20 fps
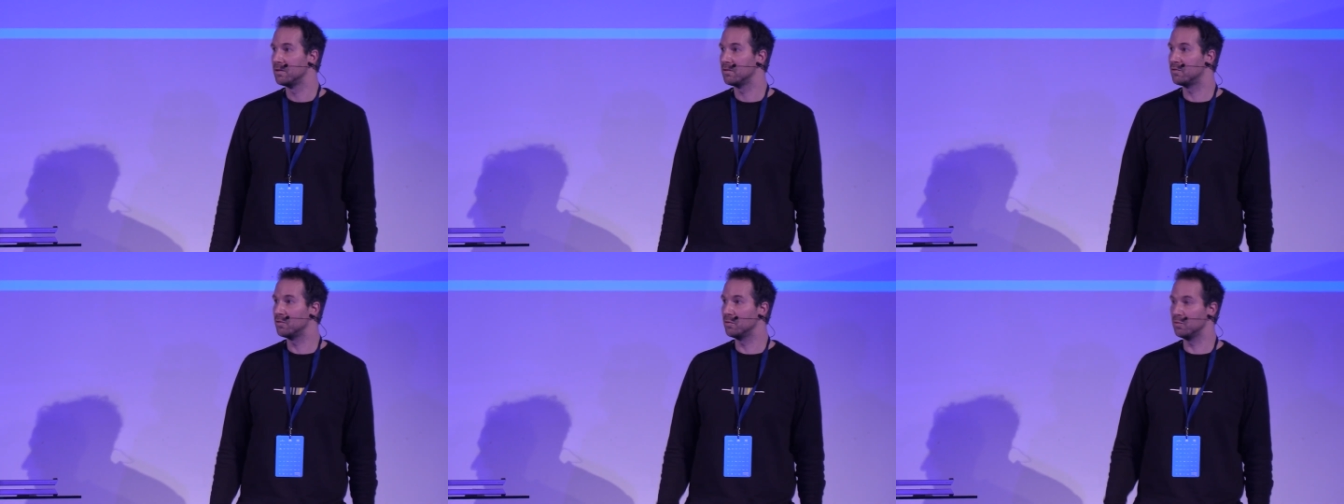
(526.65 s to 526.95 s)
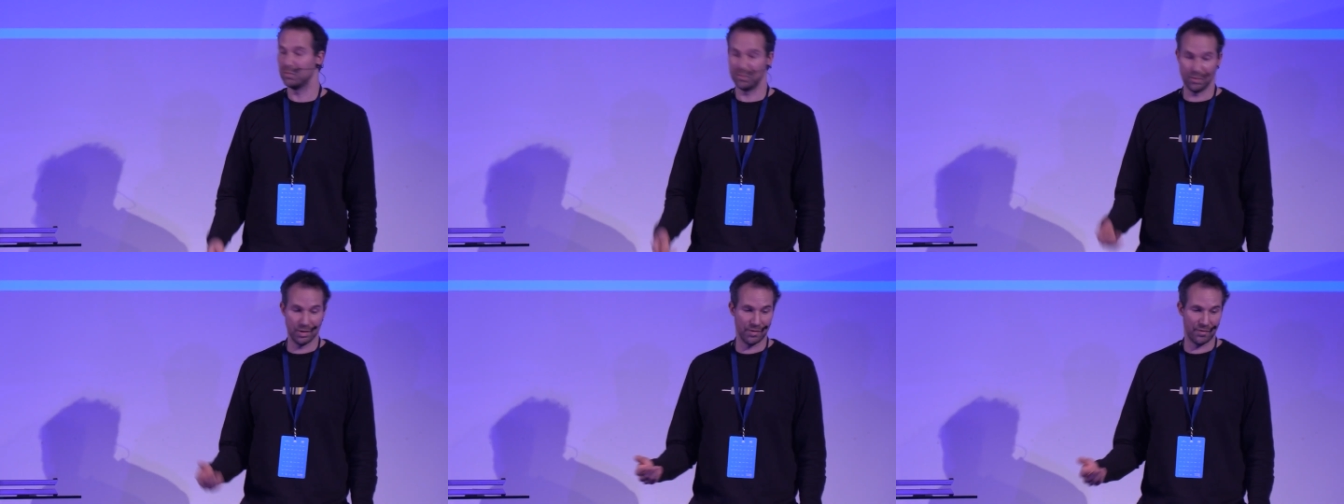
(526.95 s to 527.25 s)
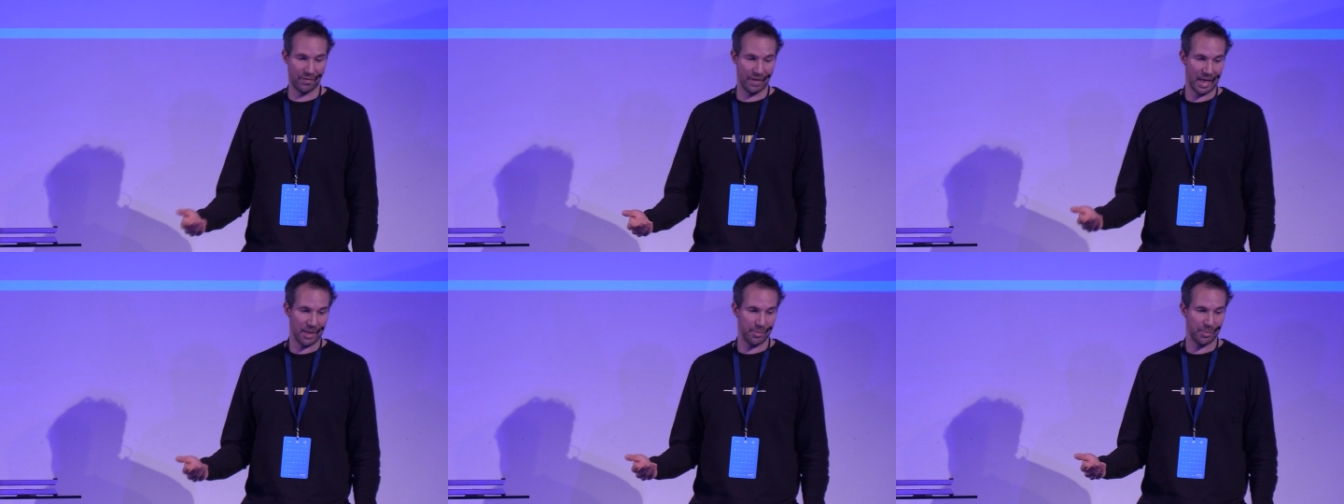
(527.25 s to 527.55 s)
to
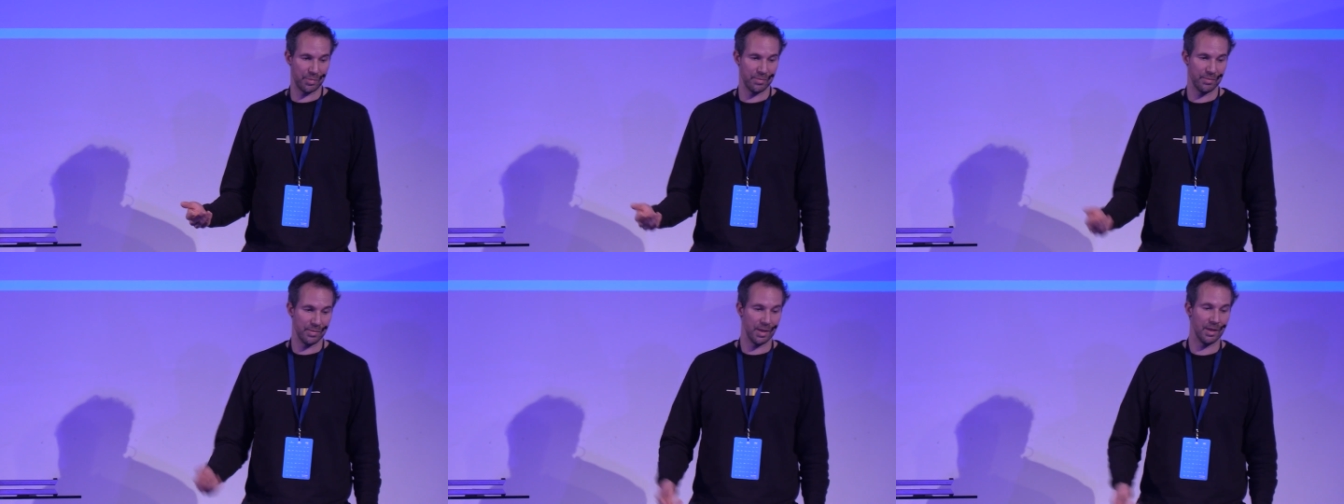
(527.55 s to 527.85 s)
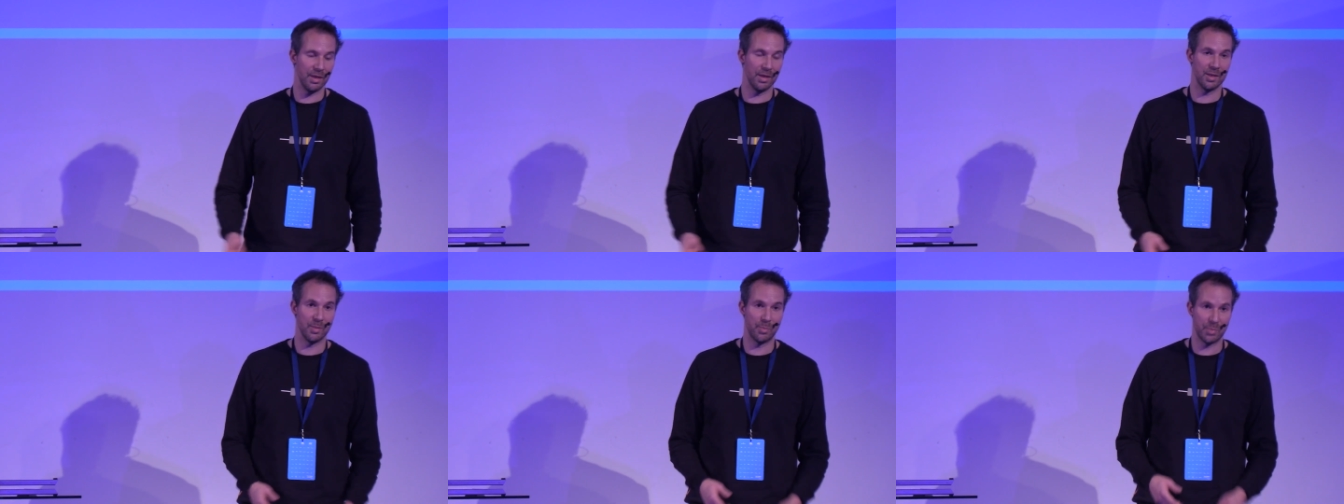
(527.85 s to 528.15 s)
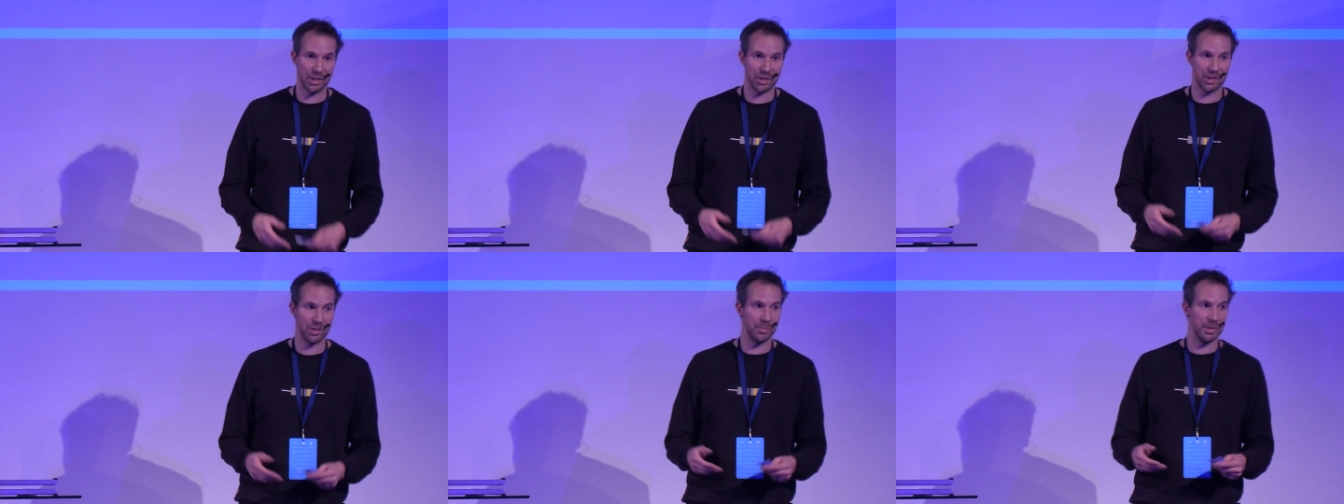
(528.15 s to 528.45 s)
develop the
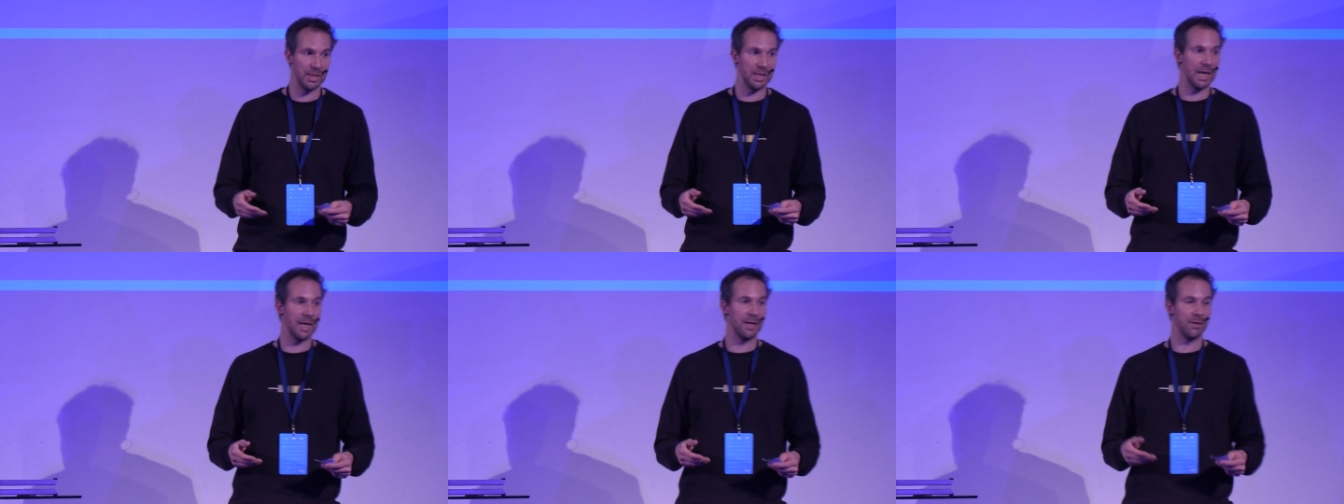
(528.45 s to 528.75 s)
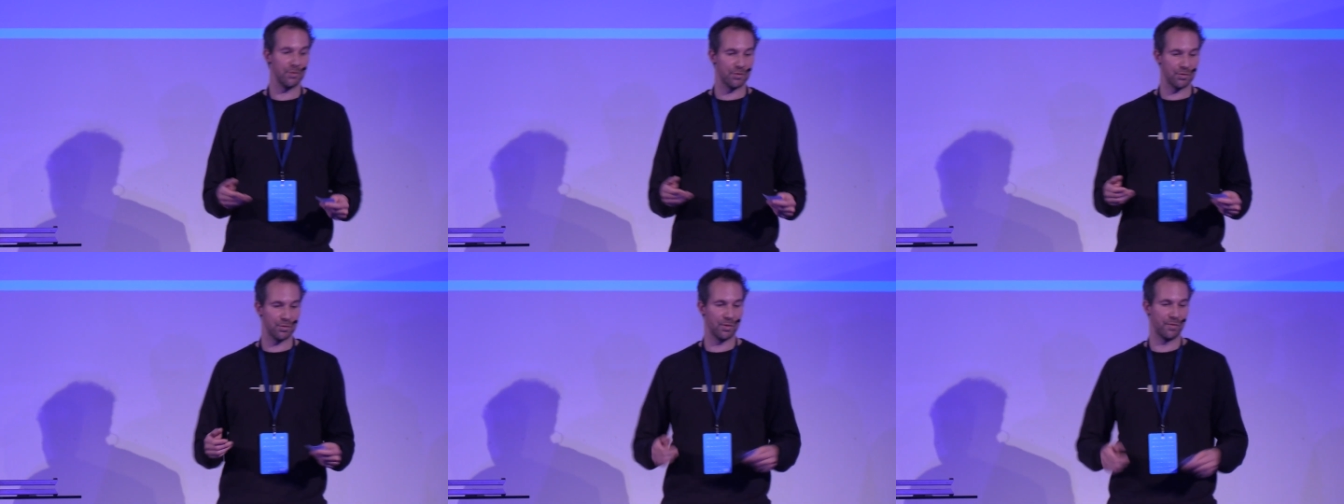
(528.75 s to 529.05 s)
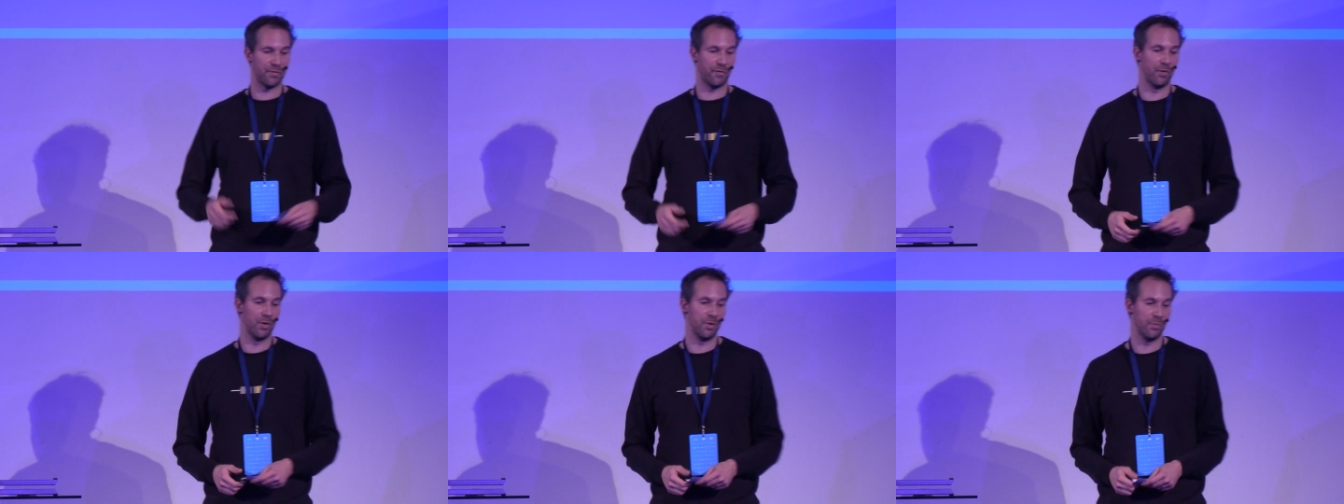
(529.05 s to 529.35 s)
PCB and also the
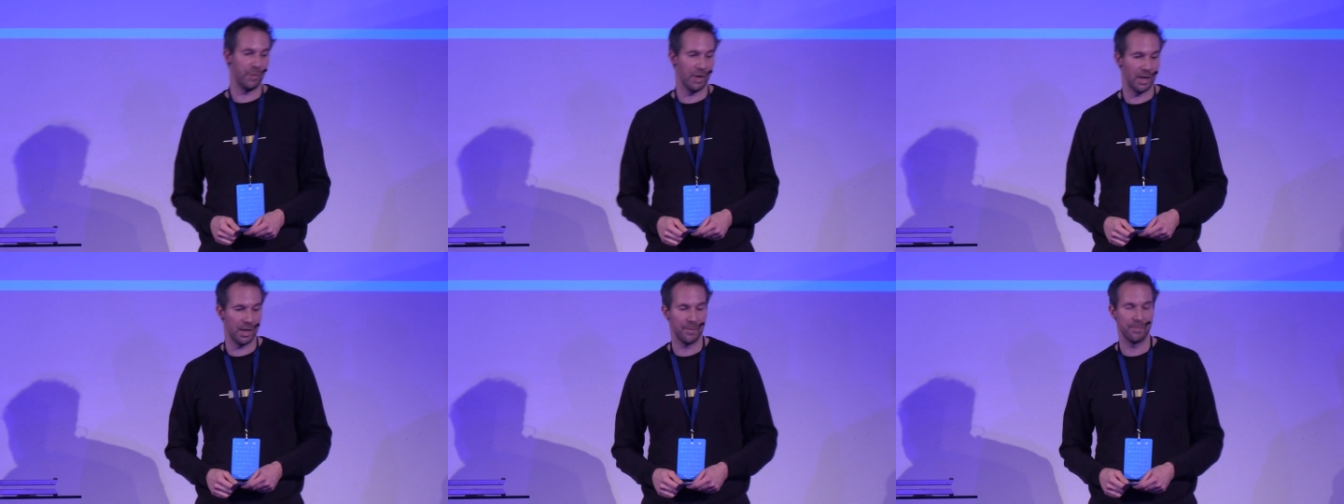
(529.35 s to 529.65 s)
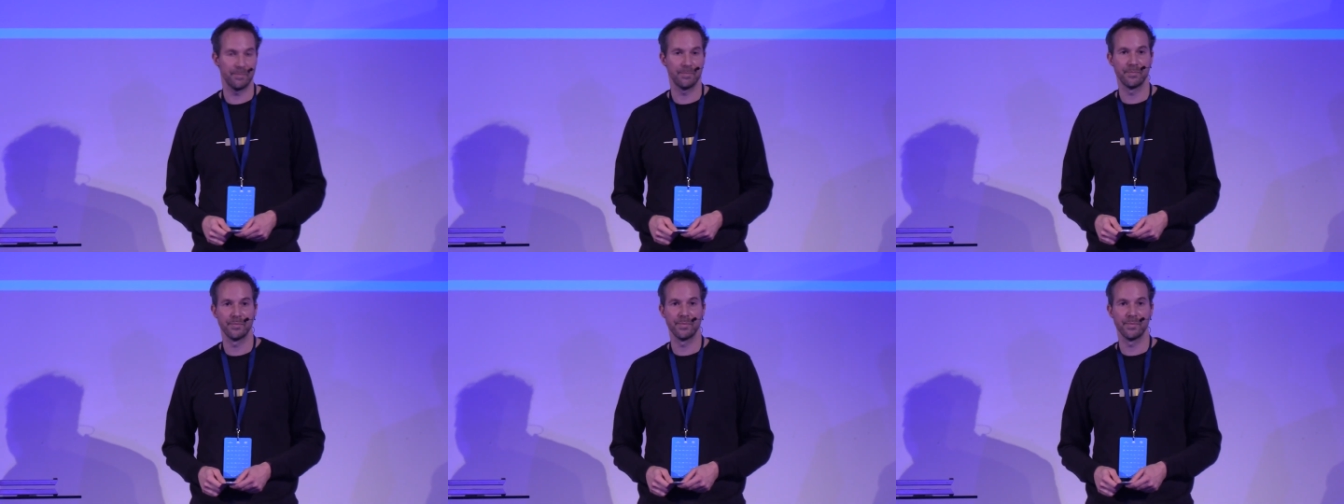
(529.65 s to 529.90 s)
firmware.